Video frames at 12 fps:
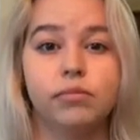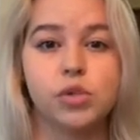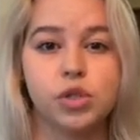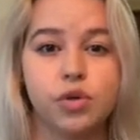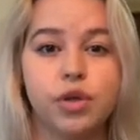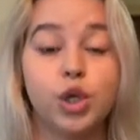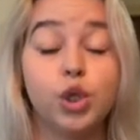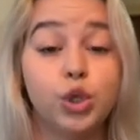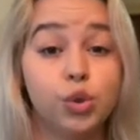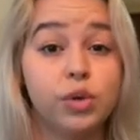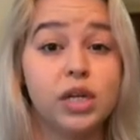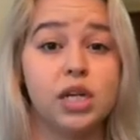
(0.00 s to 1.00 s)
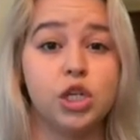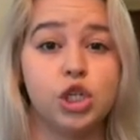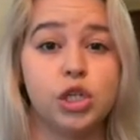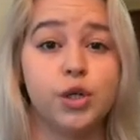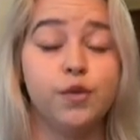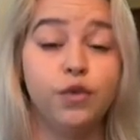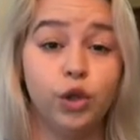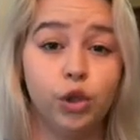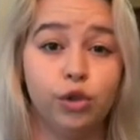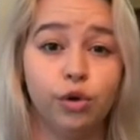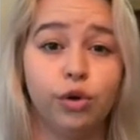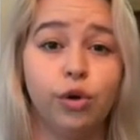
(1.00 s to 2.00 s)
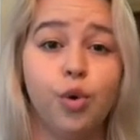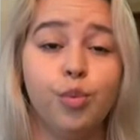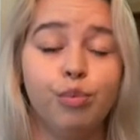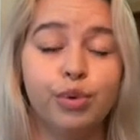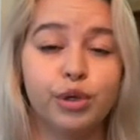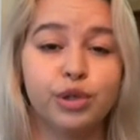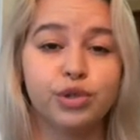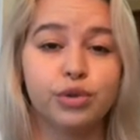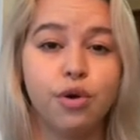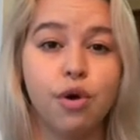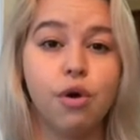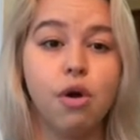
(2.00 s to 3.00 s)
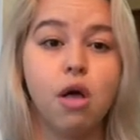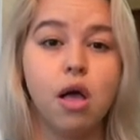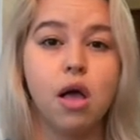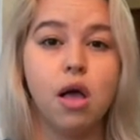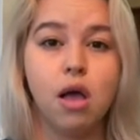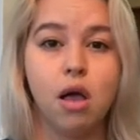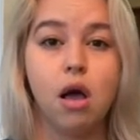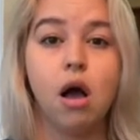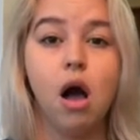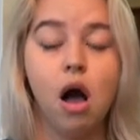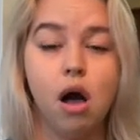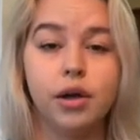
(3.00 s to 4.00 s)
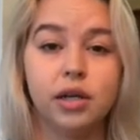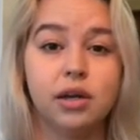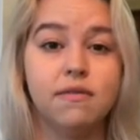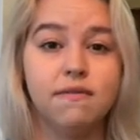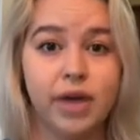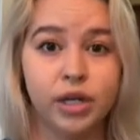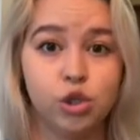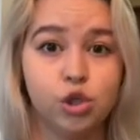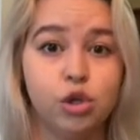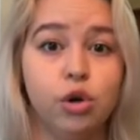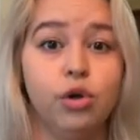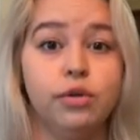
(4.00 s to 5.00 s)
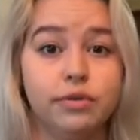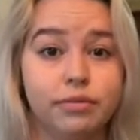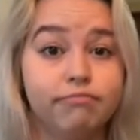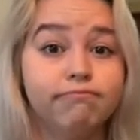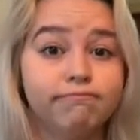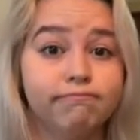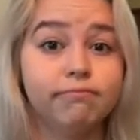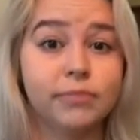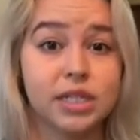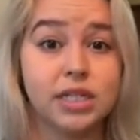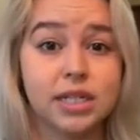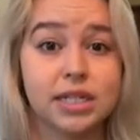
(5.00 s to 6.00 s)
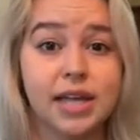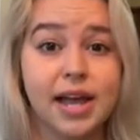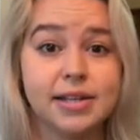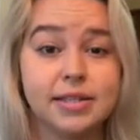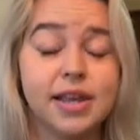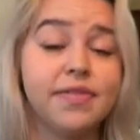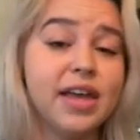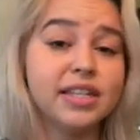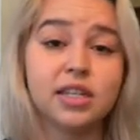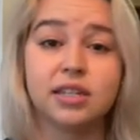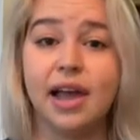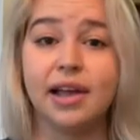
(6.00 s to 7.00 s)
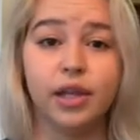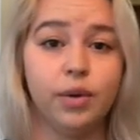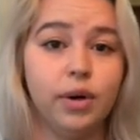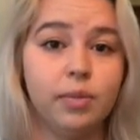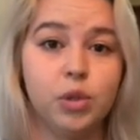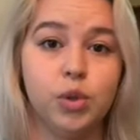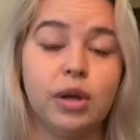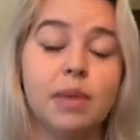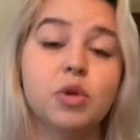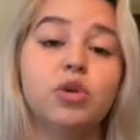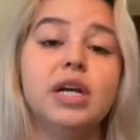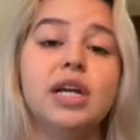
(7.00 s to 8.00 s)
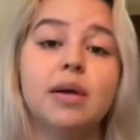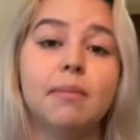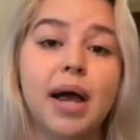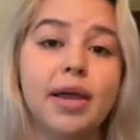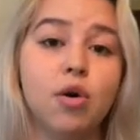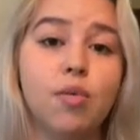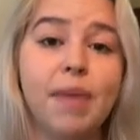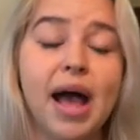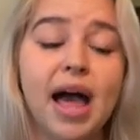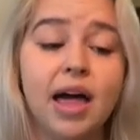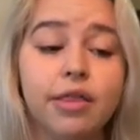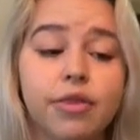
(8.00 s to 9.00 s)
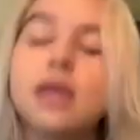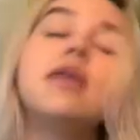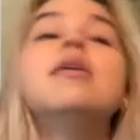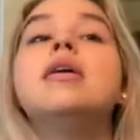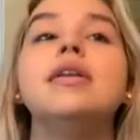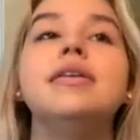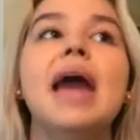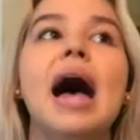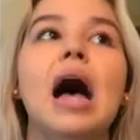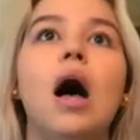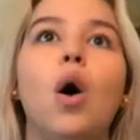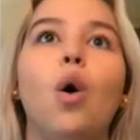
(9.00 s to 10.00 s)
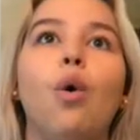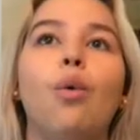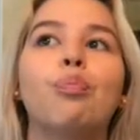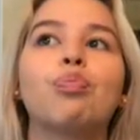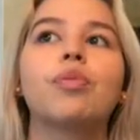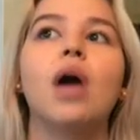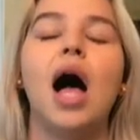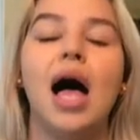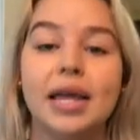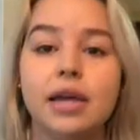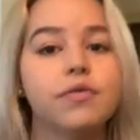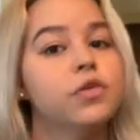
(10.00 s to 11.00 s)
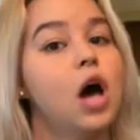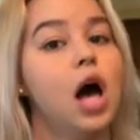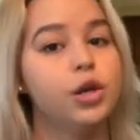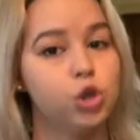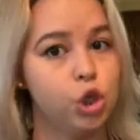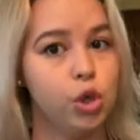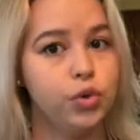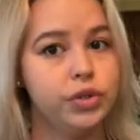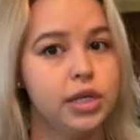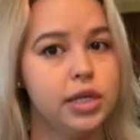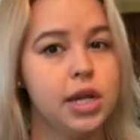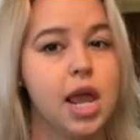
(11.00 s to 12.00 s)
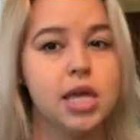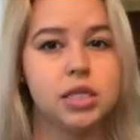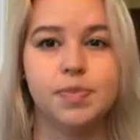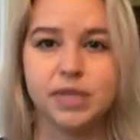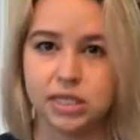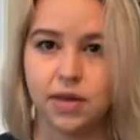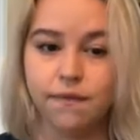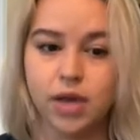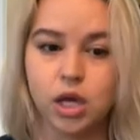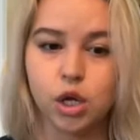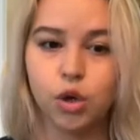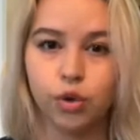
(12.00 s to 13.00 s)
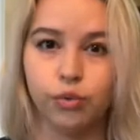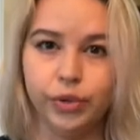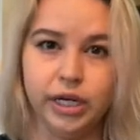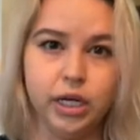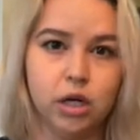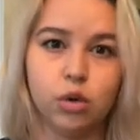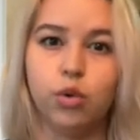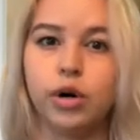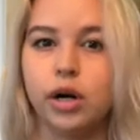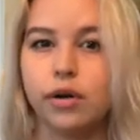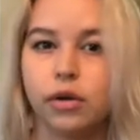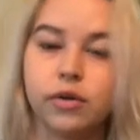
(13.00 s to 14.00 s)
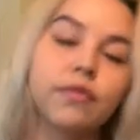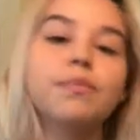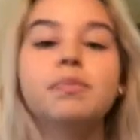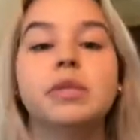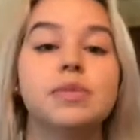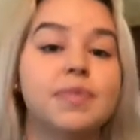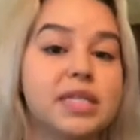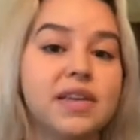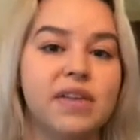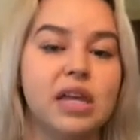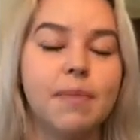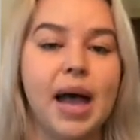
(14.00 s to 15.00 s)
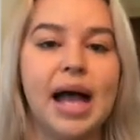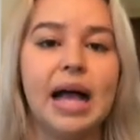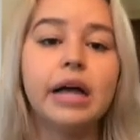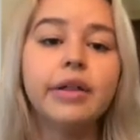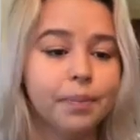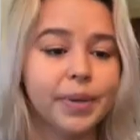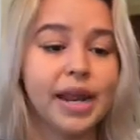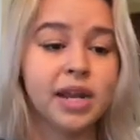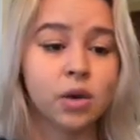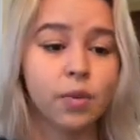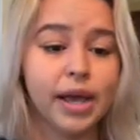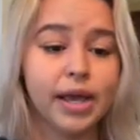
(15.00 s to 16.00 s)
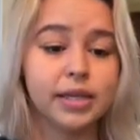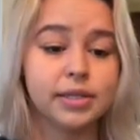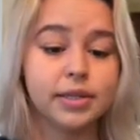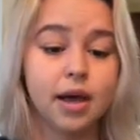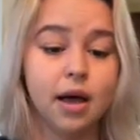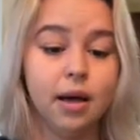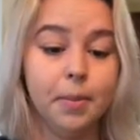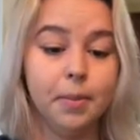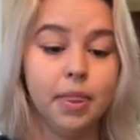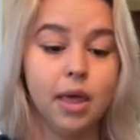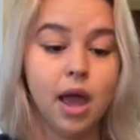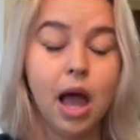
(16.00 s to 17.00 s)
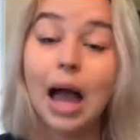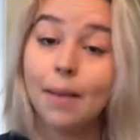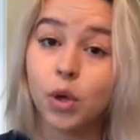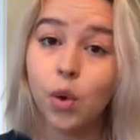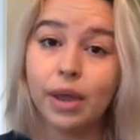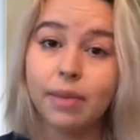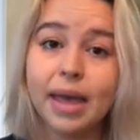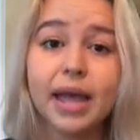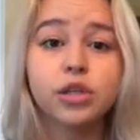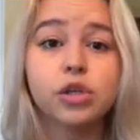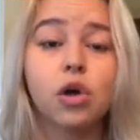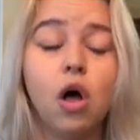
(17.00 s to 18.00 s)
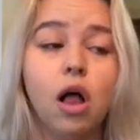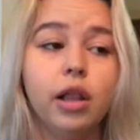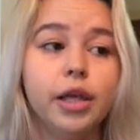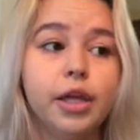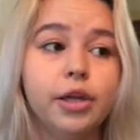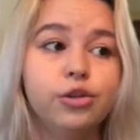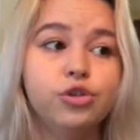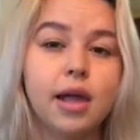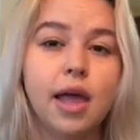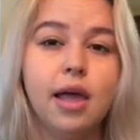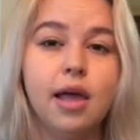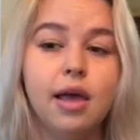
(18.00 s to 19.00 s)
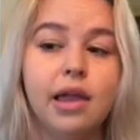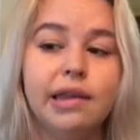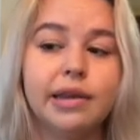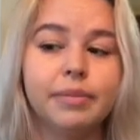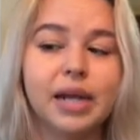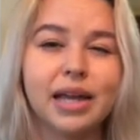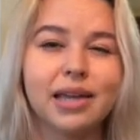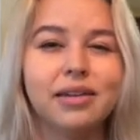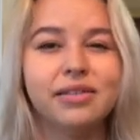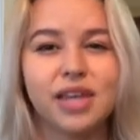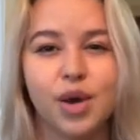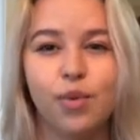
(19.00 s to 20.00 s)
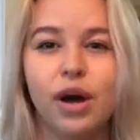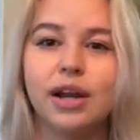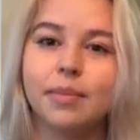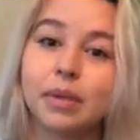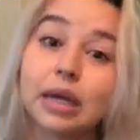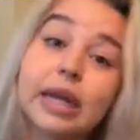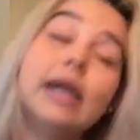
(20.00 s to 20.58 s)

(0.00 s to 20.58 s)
so that you can achieve your own personal, unconventional success. And that's exactly what I'm doing. I'm creating my own path. Now, I have not chosen a specific career or a specific path. But anyways, I'm going back to college, and I'm not going to say what I'm going